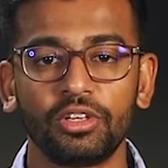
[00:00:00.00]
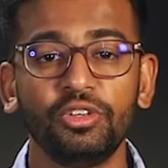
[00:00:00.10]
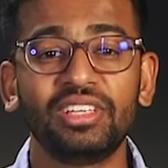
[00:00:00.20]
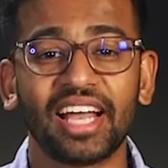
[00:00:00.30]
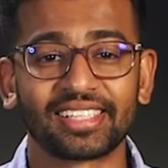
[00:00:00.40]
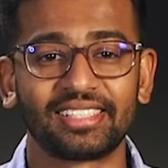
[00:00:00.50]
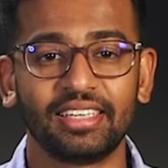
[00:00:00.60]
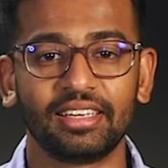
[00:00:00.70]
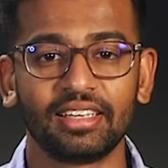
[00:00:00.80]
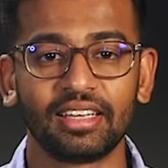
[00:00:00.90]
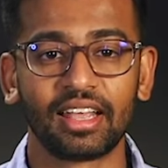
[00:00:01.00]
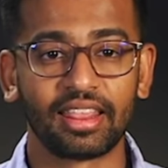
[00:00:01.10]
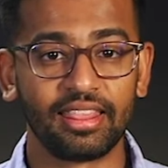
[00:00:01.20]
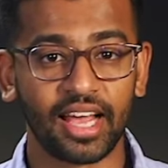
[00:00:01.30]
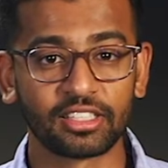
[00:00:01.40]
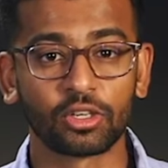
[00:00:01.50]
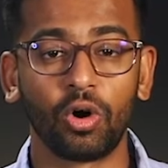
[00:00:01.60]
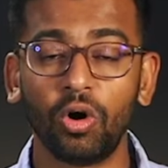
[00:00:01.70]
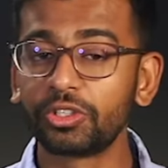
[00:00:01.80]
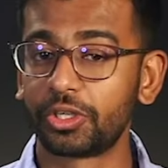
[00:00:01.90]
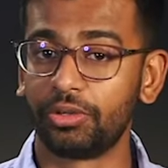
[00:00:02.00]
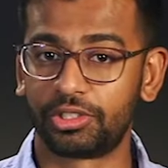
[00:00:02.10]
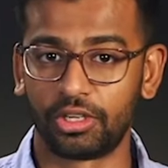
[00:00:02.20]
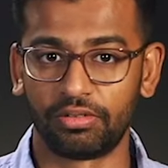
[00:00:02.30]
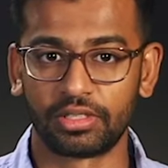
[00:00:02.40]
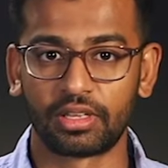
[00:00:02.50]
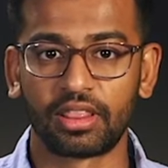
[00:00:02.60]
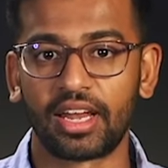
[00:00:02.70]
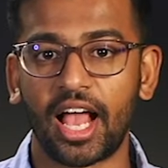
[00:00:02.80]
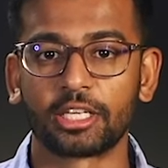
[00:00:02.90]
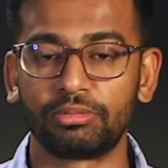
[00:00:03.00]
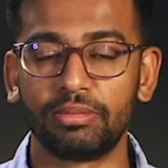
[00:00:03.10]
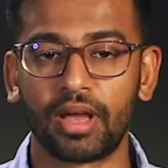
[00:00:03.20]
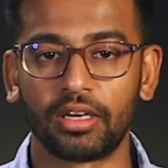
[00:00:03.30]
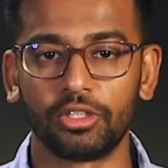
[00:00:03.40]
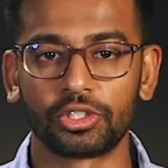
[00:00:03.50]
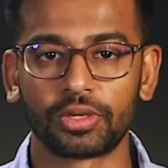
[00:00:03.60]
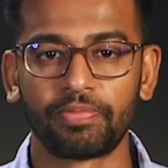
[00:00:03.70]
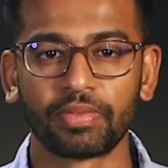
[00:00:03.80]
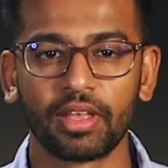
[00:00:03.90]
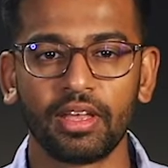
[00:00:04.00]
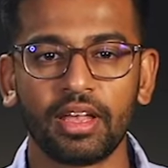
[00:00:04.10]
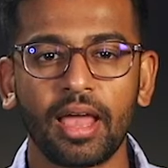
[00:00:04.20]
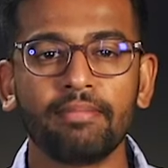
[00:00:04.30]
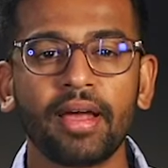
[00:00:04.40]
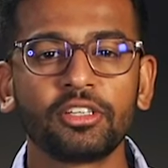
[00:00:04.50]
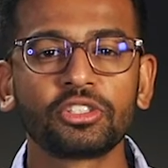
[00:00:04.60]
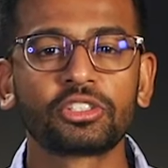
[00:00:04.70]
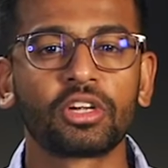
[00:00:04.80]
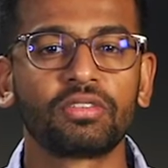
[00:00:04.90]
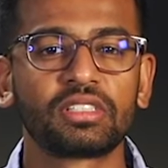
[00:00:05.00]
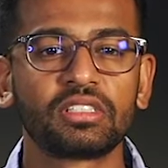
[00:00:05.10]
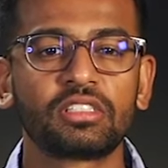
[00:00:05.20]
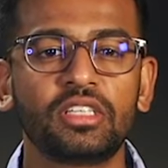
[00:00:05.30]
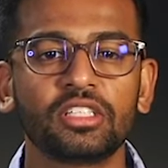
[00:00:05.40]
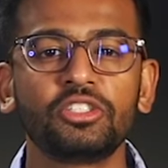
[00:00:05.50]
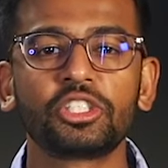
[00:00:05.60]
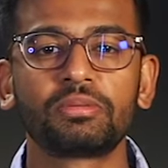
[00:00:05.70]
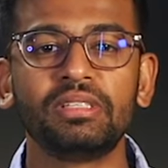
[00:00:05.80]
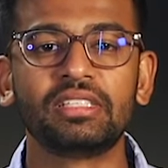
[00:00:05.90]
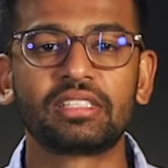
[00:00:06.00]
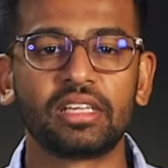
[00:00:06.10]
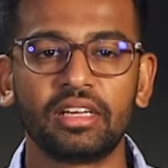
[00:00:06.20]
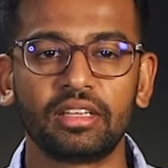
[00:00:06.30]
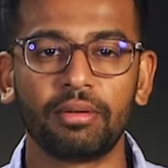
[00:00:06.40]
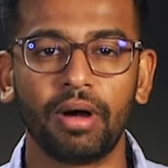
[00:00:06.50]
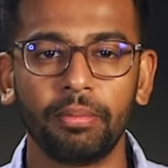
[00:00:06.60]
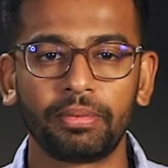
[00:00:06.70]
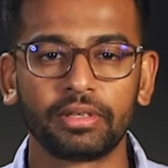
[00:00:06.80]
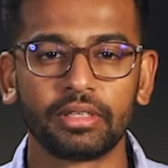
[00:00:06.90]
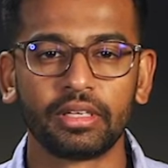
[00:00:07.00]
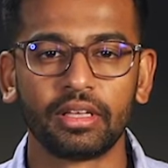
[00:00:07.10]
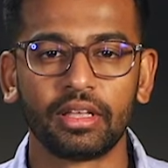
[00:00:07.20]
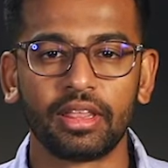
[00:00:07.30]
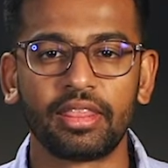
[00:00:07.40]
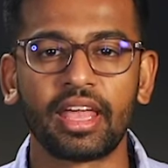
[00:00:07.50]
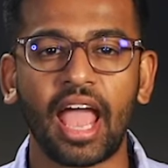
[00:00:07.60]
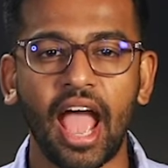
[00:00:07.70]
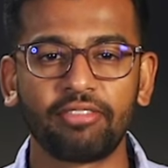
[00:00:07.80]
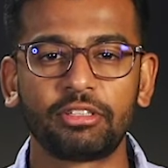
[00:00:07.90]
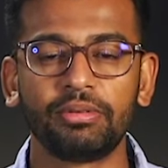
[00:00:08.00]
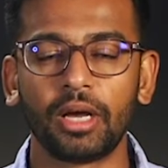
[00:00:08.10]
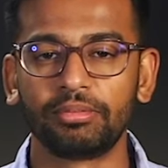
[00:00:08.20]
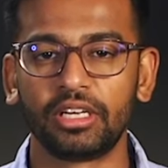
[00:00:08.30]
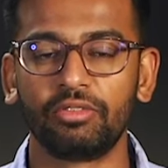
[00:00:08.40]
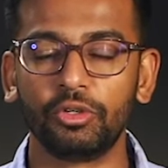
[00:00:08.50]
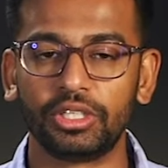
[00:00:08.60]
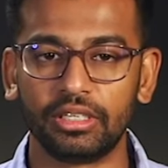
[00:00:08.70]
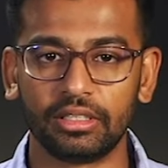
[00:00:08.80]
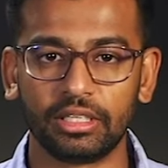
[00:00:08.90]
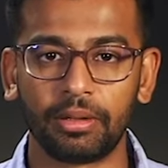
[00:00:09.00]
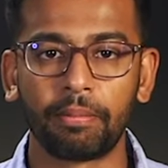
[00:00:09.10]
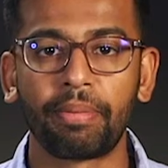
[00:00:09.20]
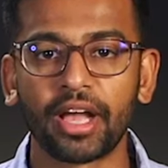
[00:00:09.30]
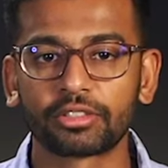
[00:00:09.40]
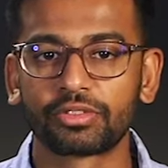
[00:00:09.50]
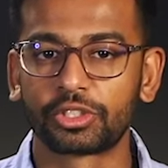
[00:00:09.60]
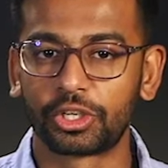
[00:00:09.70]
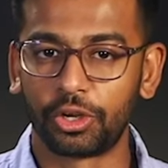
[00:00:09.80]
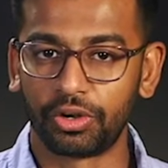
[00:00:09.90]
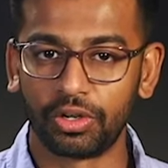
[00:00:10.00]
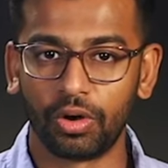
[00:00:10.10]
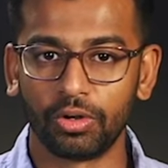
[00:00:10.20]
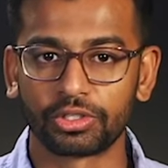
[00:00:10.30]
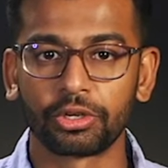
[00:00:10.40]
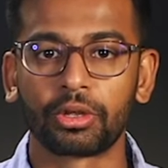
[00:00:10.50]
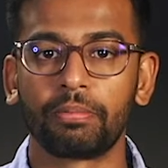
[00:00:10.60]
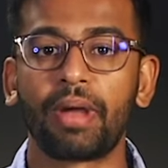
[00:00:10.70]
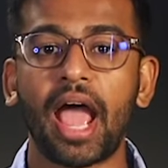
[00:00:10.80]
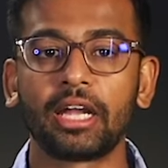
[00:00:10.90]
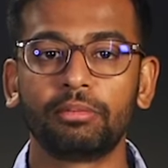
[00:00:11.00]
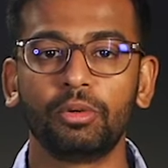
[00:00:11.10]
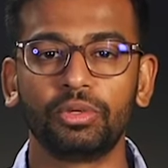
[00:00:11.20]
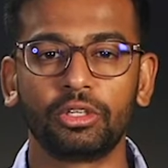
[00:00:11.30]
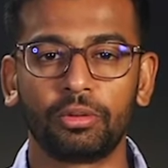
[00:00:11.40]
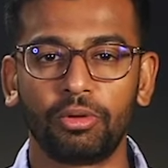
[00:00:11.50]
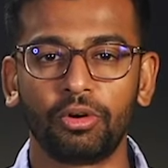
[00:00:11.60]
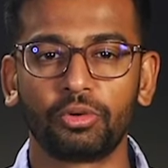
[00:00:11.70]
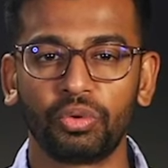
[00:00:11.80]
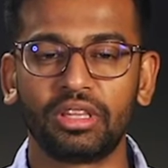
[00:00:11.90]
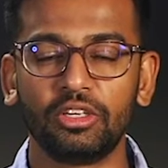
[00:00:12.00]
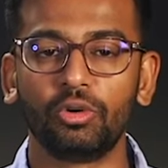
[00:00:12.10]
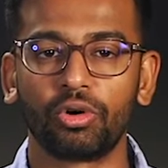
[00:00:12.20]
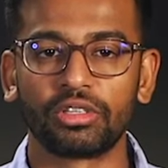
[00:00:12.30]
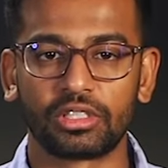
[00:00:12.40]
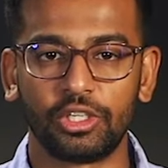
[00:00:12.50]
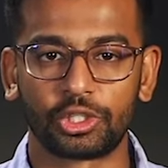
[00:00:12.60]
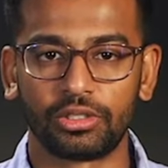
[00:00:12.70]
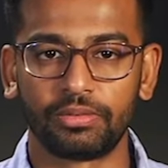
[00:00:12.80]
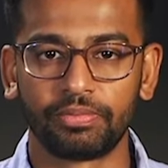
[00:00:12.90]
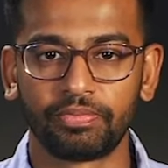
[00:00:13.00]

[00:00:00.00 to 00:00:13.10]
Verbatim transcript: You guessed it. That's also a service that has to be managed. And managing services doesn't just mean setting them up. They have to be updated routinely, patched for security holes, and compatible with the computer within your organization.